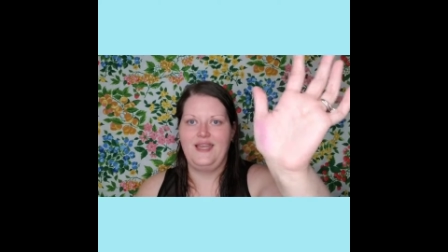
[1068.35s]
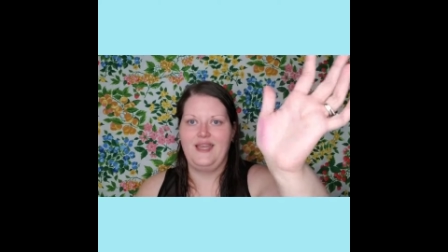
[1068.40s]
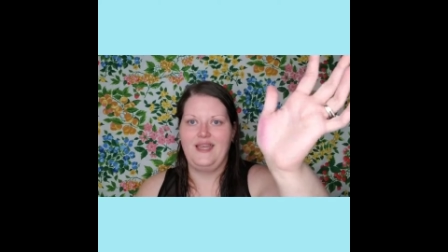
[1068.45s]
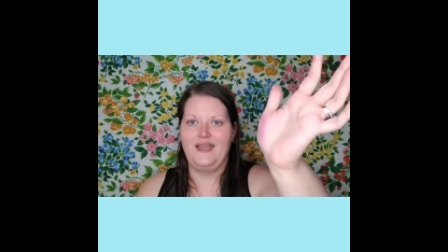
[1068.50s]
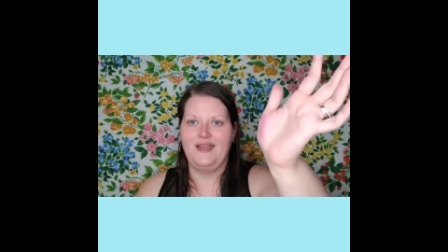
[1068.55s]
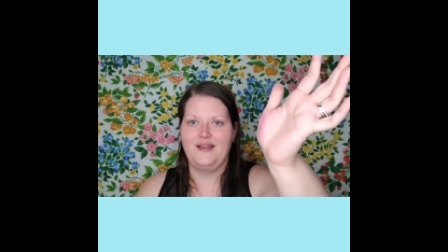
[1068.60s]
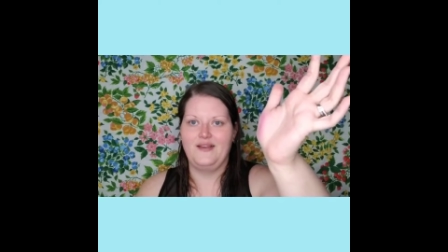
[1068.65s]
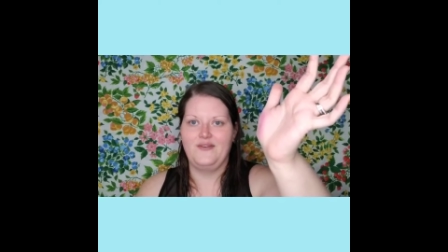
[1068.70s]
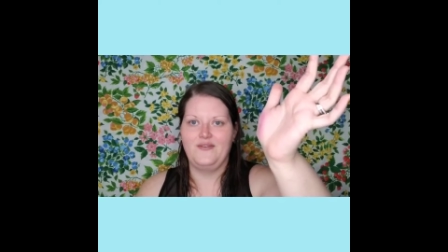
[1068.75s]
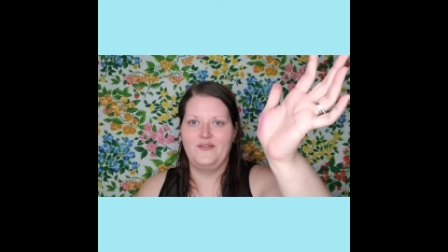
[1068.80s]

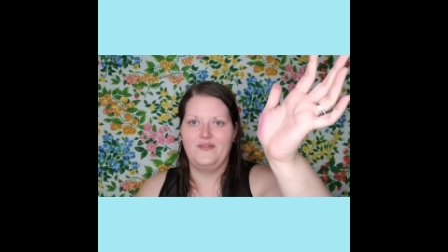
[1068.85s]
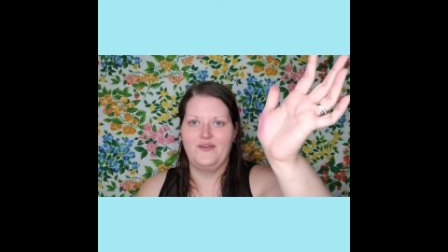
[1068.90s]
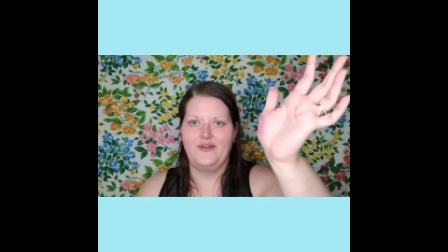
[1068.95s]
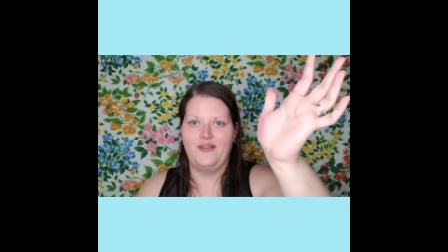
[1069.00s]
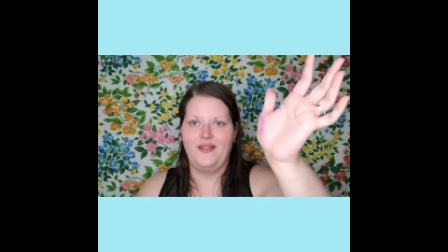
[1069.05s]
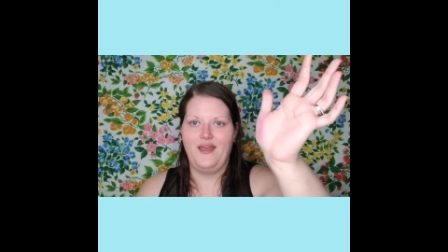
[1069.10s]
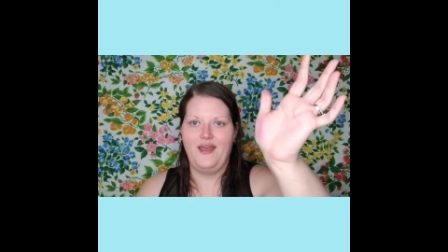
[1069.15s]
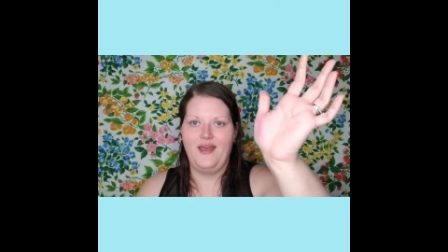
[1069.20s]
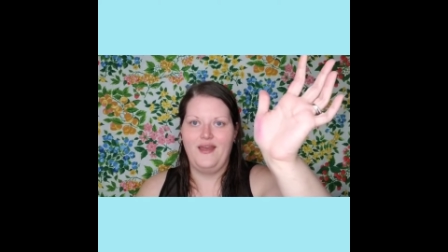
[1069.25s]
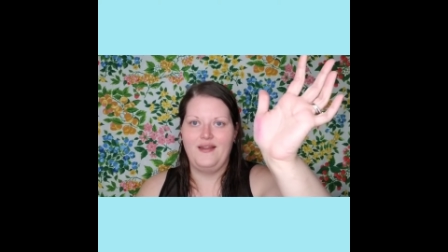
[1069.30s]
hand for
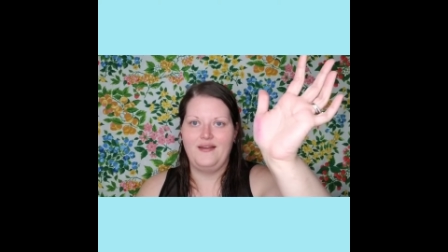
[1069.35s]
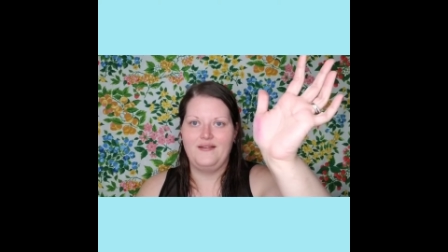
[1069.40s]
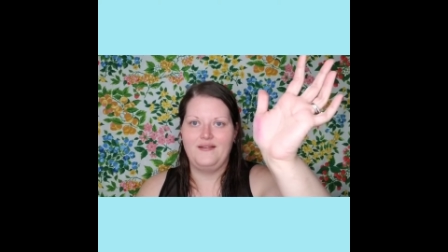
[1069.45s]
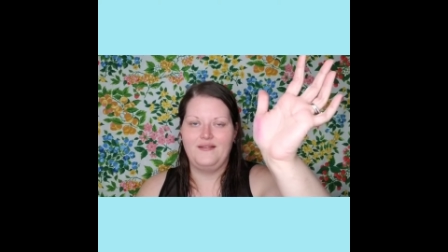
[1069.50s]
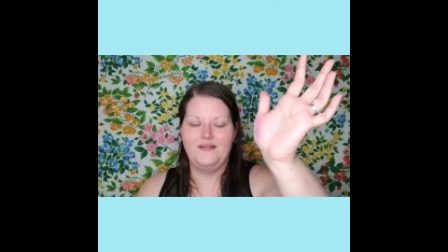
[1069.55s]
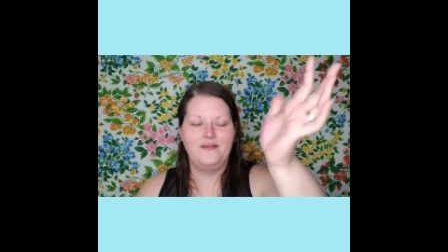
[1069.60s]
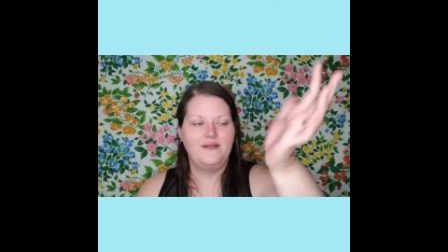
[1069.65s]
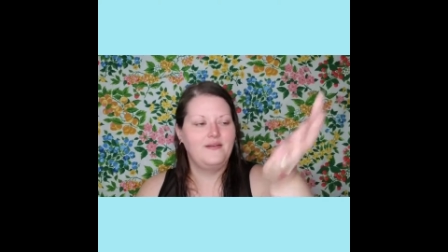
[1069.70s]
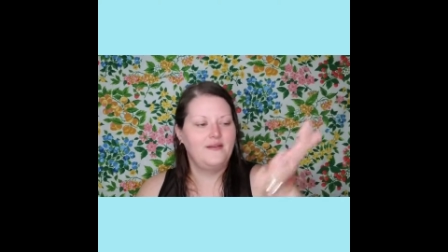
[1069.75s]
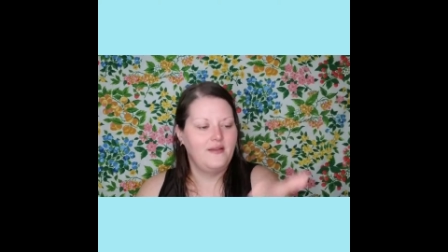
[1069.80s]
that.
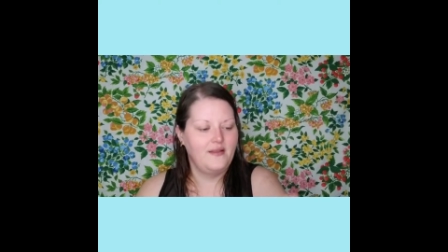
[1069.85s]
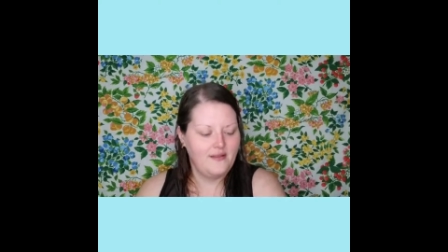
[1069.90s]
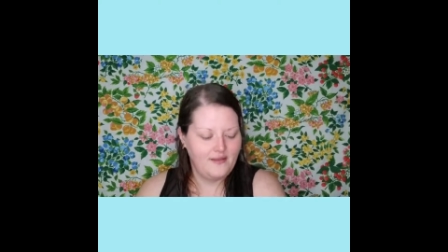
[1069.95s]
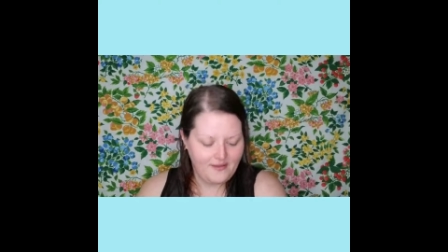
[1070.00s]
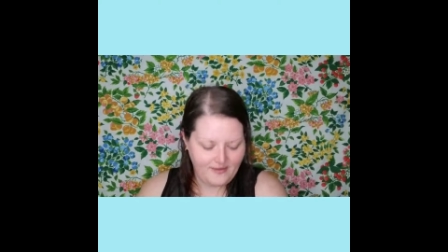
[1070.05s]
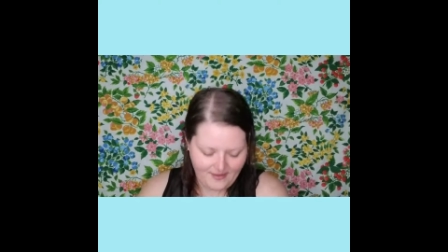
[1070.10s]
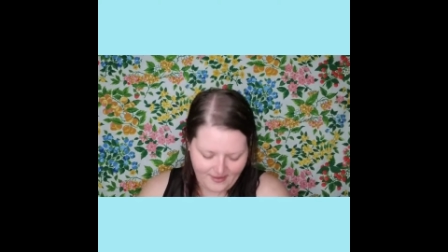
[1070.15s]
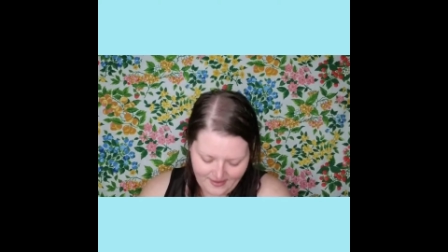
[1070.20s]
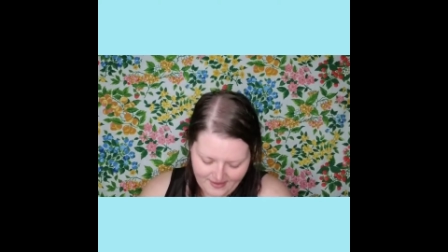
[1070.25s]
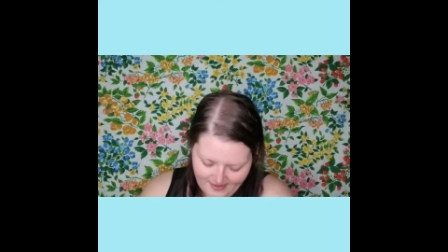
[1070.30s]

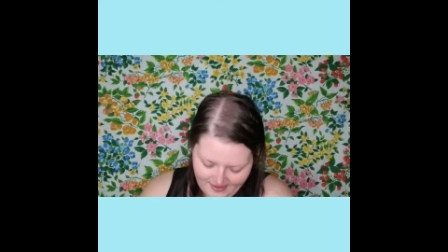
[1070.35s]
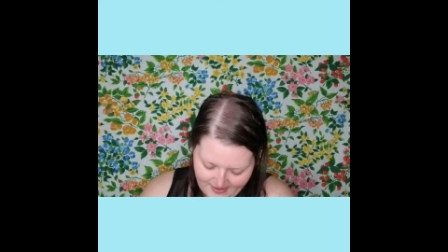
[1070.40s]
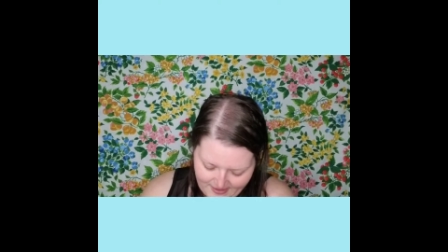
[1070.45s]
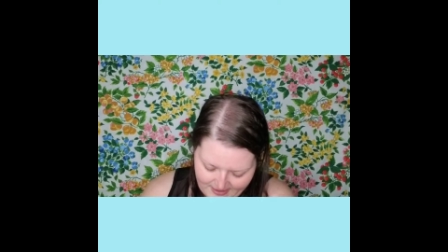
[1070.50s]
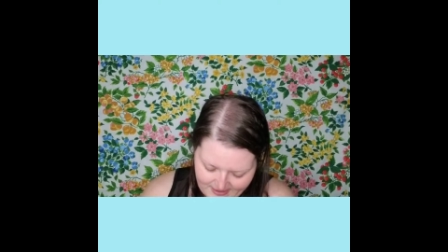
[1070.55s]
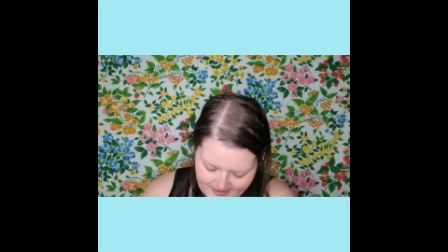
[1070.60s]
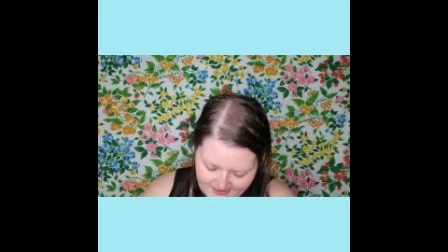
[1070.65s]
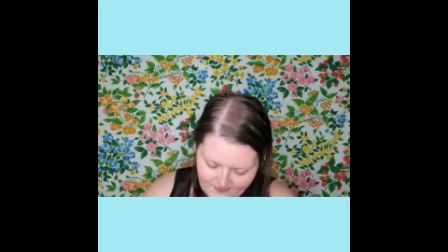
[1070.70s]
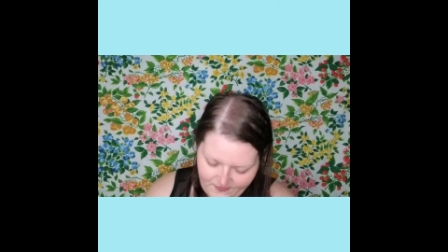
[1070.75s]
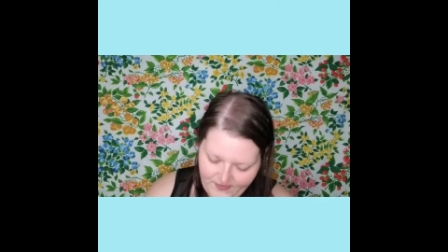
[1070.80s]

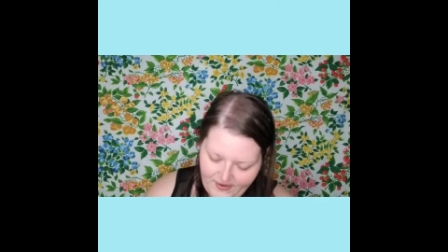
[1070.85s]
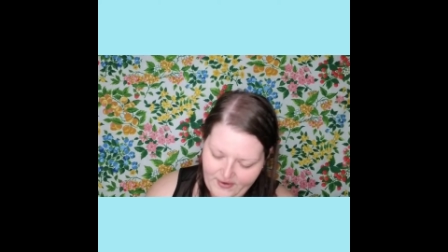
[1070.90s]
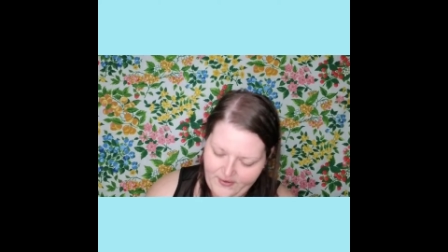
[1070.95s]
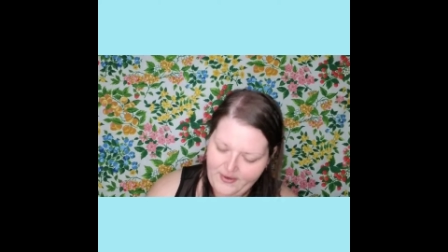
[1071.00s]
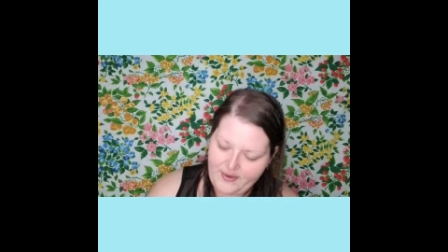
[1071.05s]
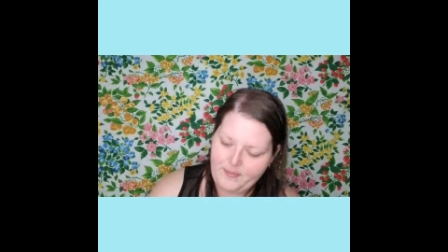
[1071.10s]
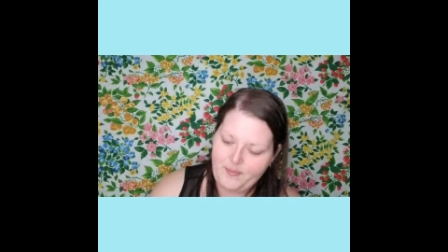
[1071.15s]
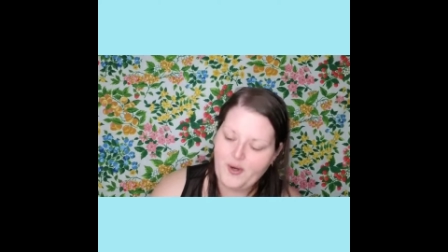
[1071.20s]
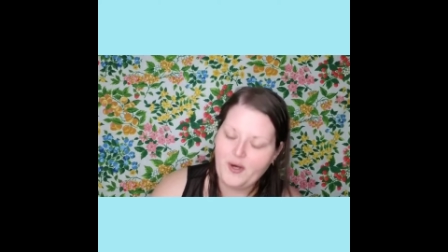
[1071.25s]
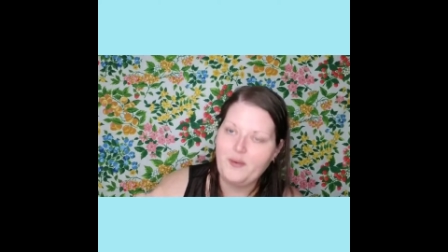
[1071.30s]
It's
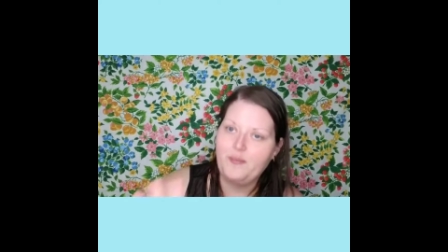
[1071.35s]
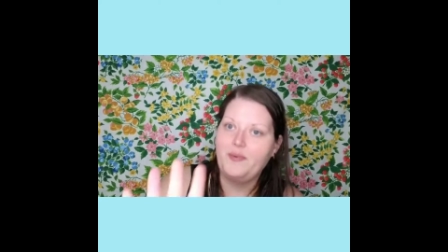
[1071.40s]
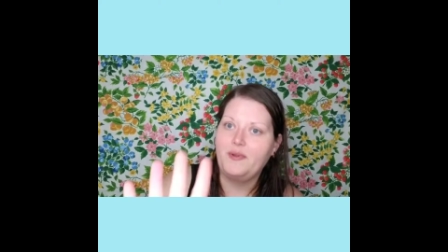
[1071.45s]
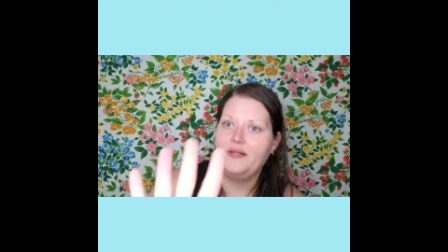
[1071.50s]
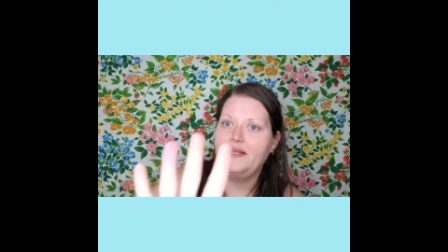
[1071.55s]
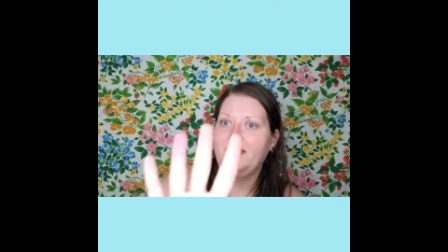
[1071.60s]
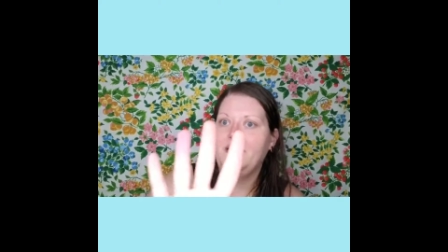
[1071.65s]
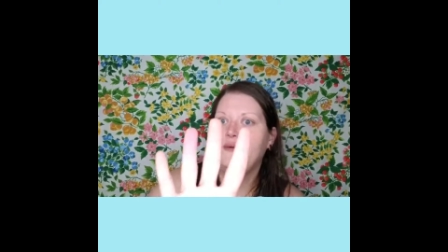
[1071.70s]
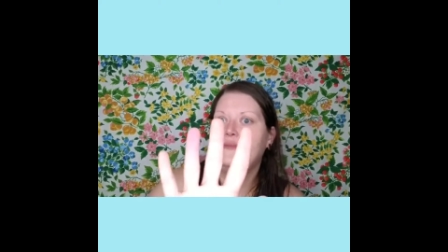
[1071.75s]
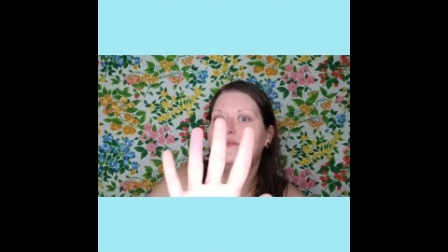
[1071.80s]
very
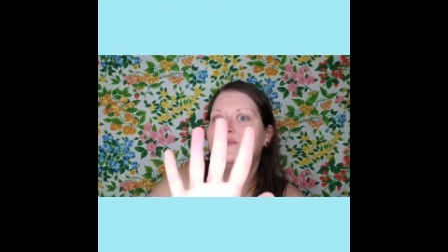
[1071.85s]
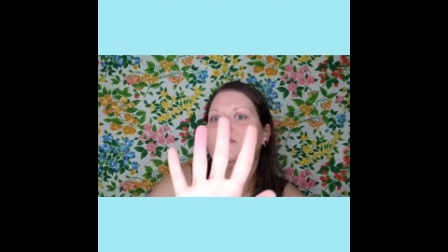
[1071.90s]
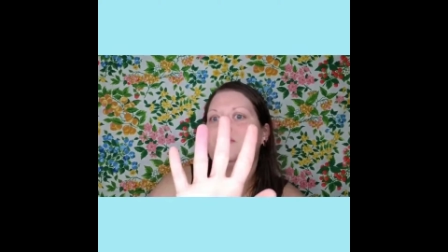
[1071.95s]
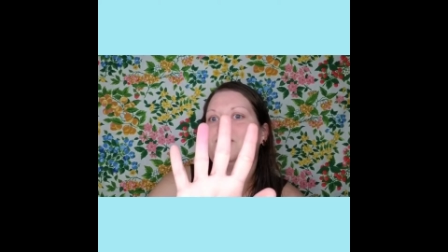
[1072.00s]
purpley.